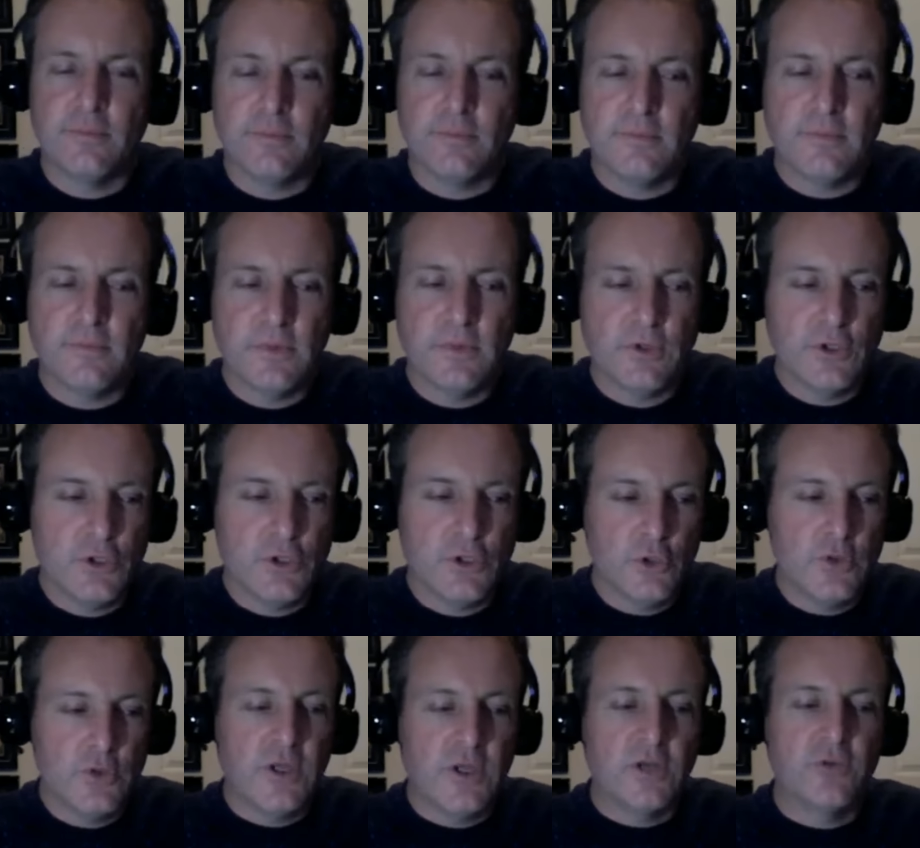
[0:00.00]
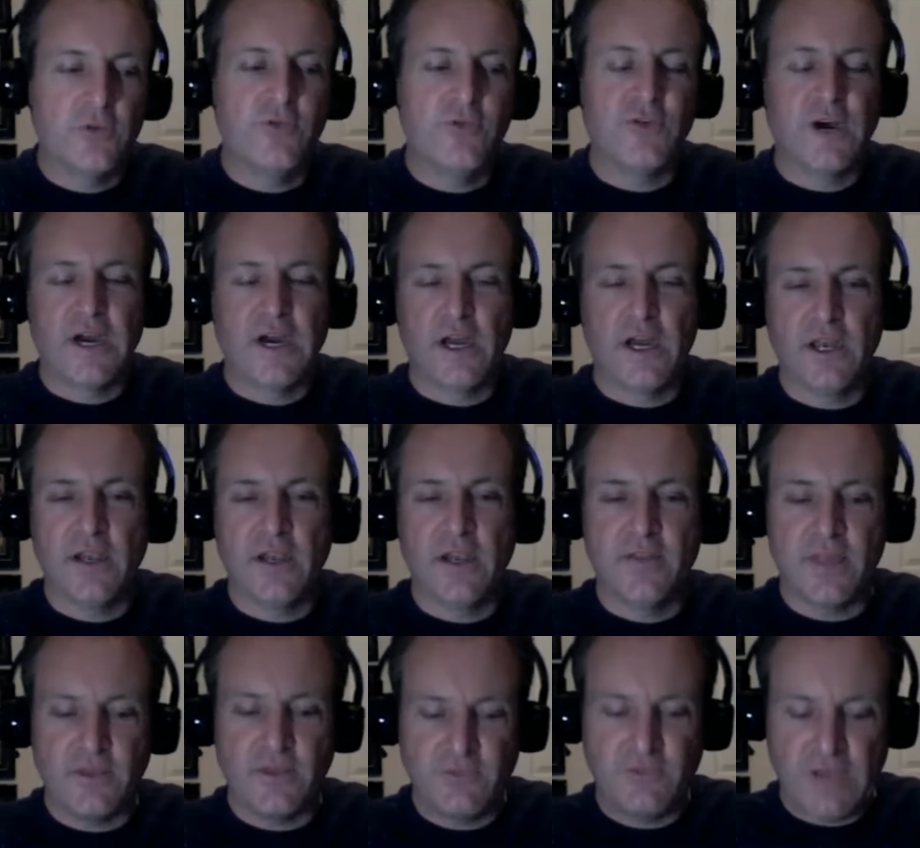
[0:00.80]
you can find
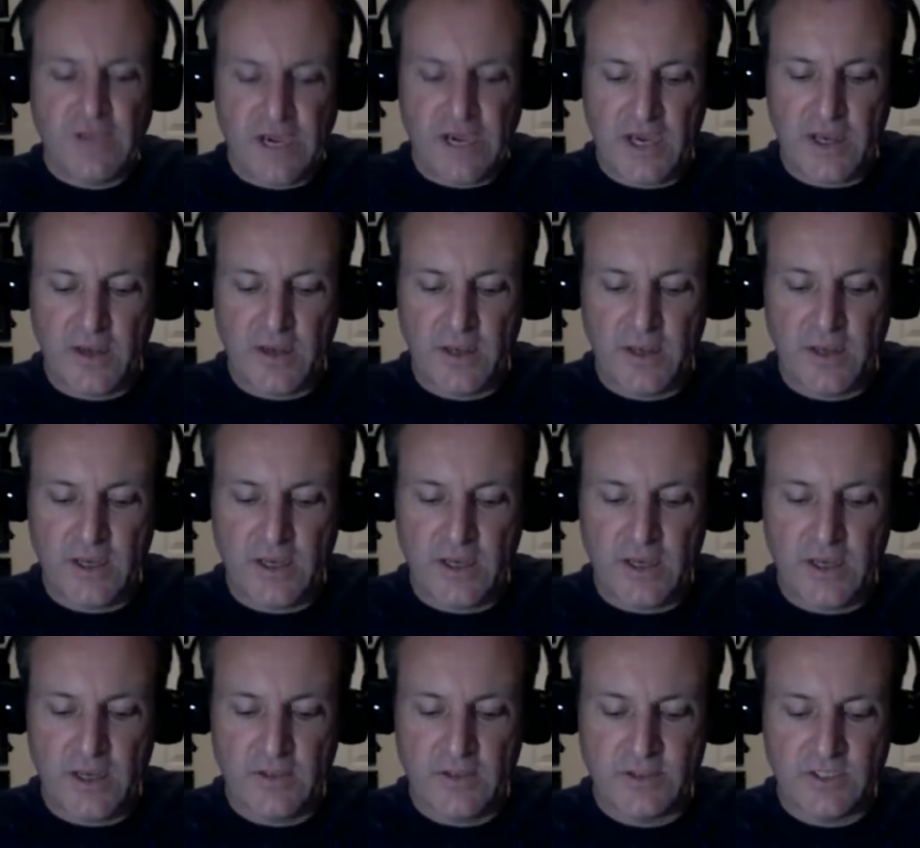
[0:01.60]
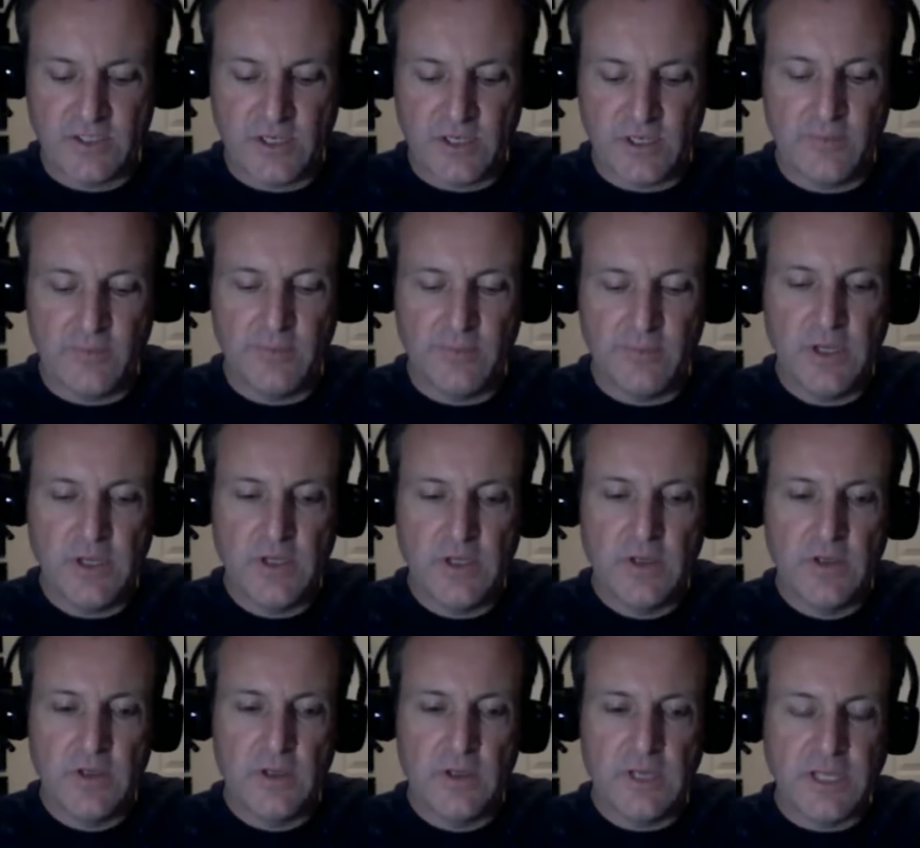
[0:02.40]
they've got uh, some
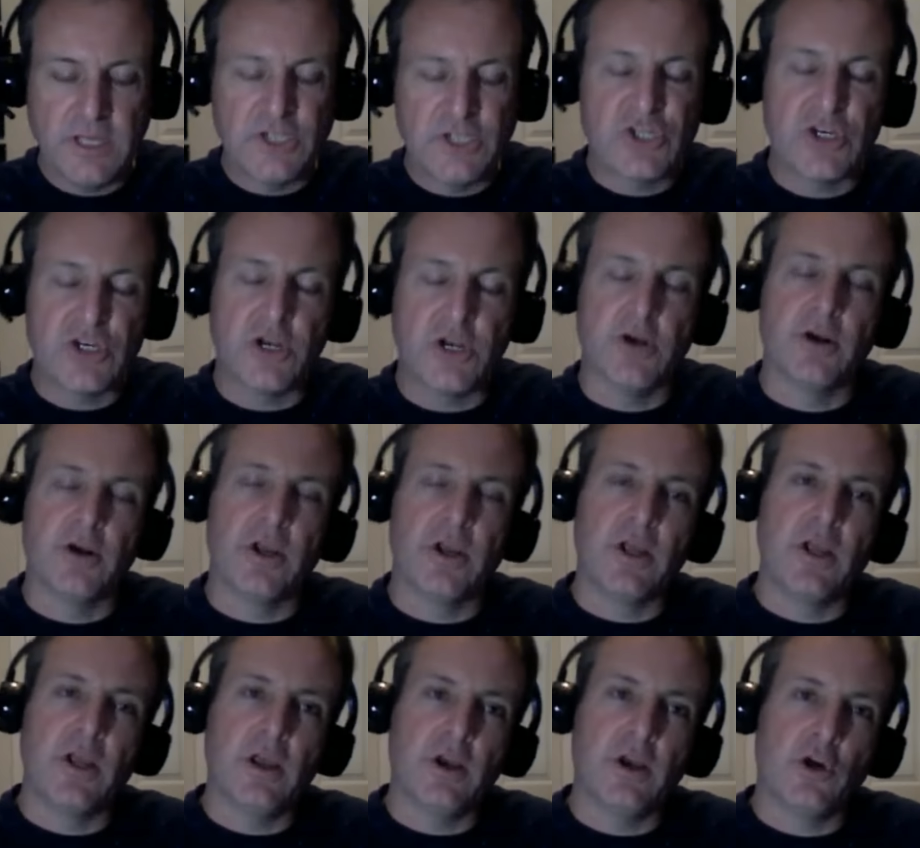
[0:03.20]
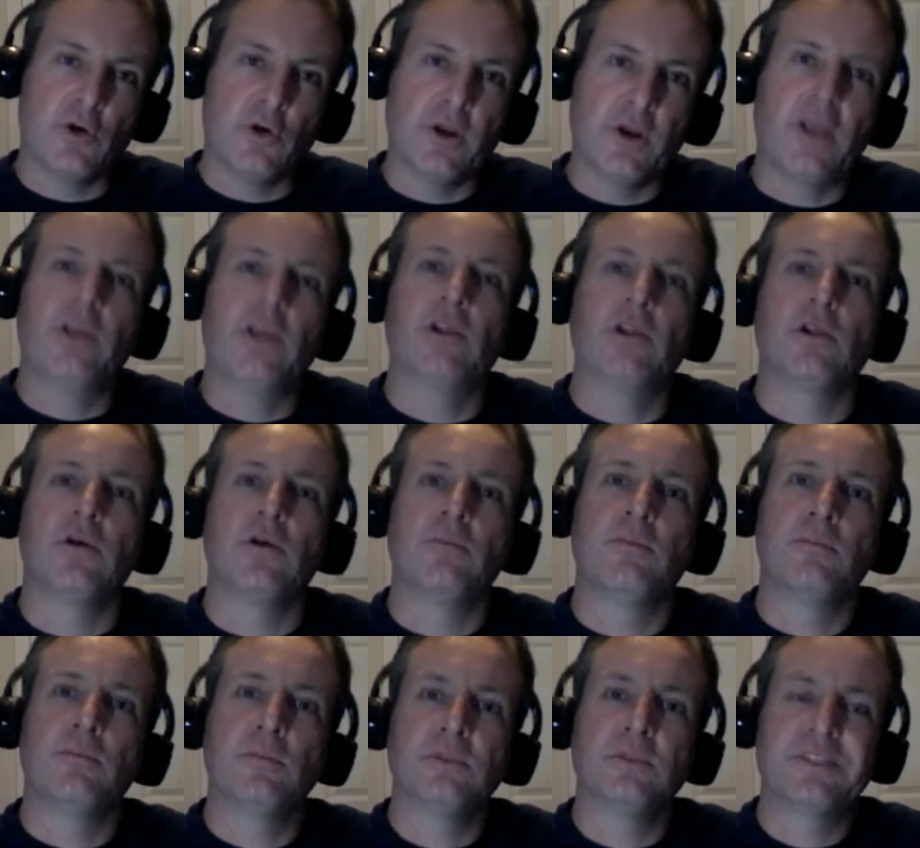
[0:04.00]
engineering
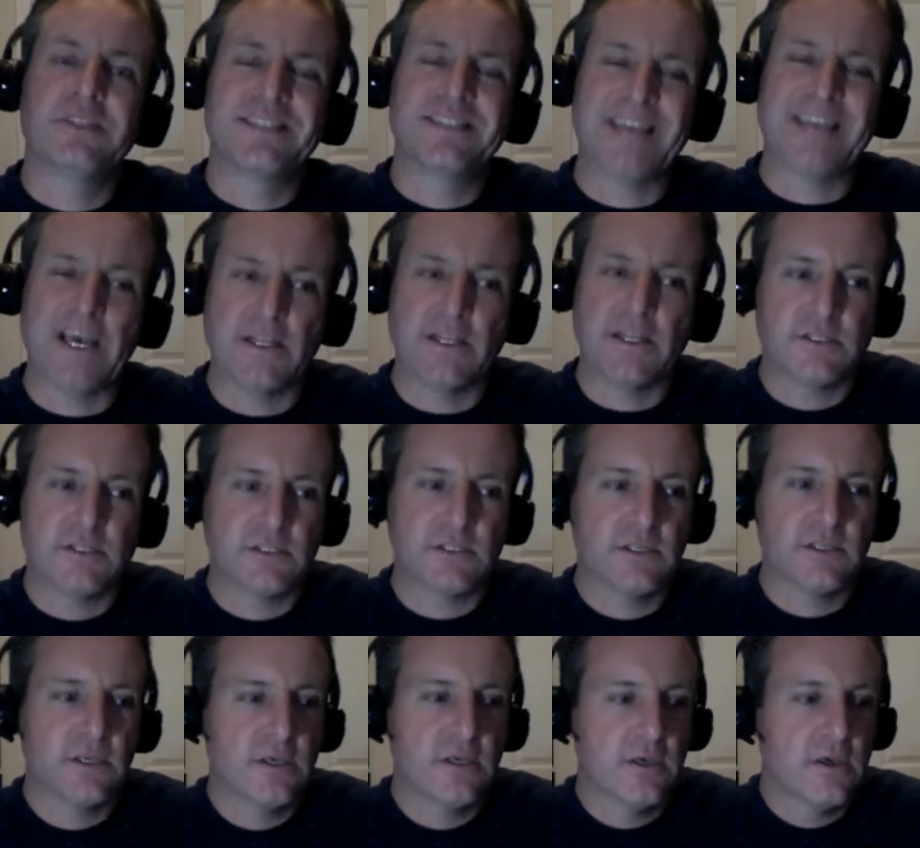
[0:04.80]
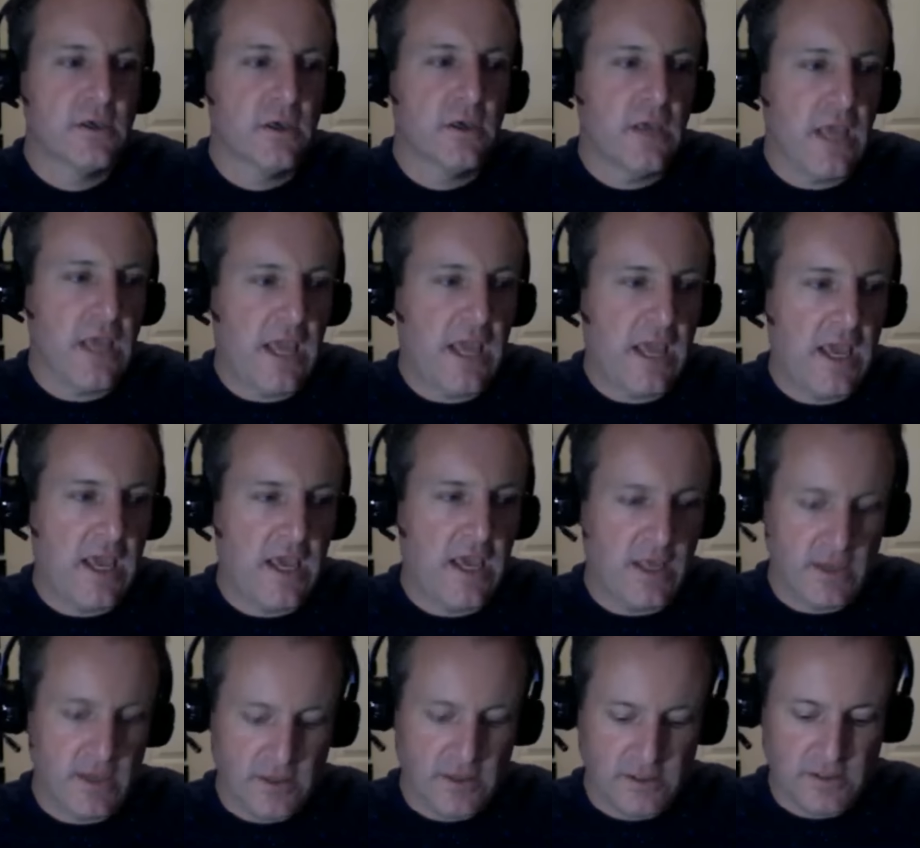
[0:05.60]
curriculum sets,
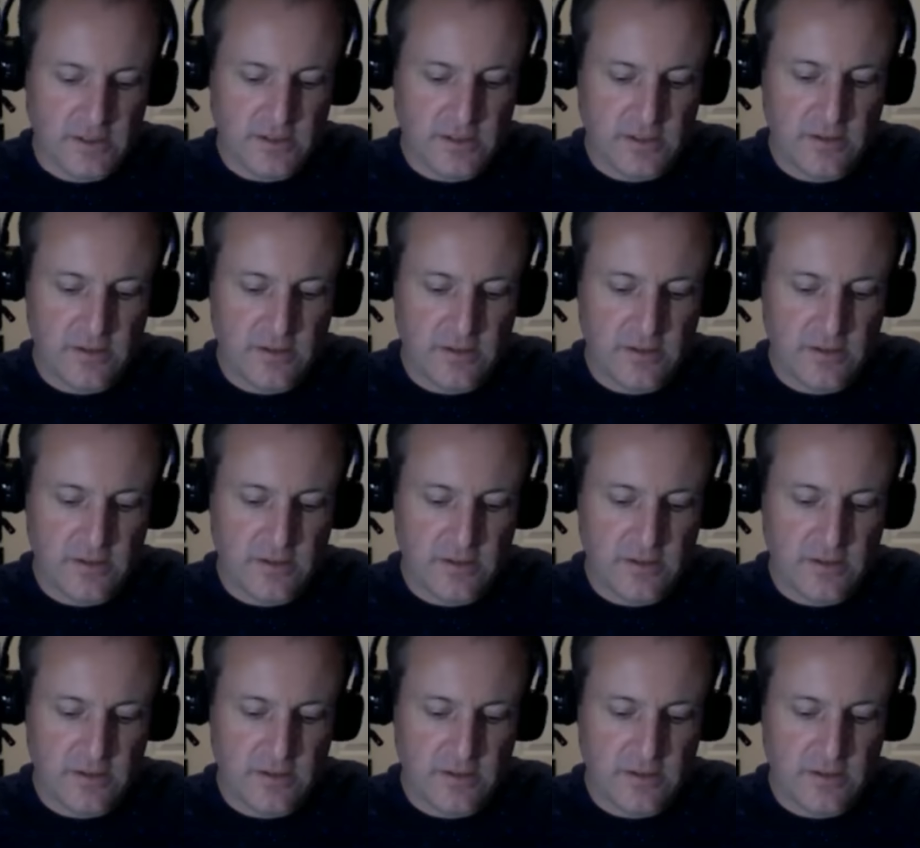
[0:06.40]
and